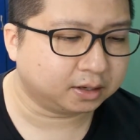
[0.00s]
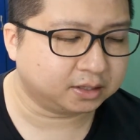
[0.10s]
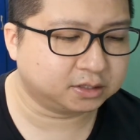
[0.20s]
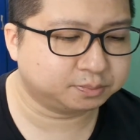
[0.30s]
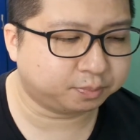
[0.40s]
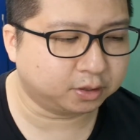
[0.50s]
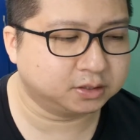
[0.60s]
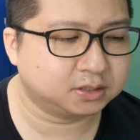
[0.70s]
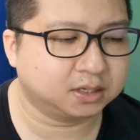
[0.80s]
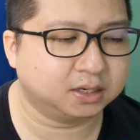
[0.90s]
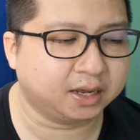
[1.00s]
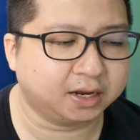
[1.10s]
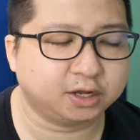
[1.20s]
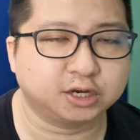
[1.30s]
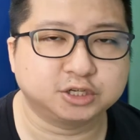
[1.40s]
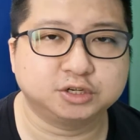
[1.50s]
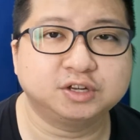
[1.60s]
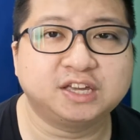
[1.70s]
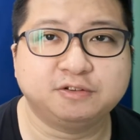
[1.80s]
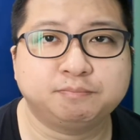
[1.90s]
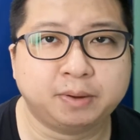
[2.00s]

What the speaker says: and sponsor educational gift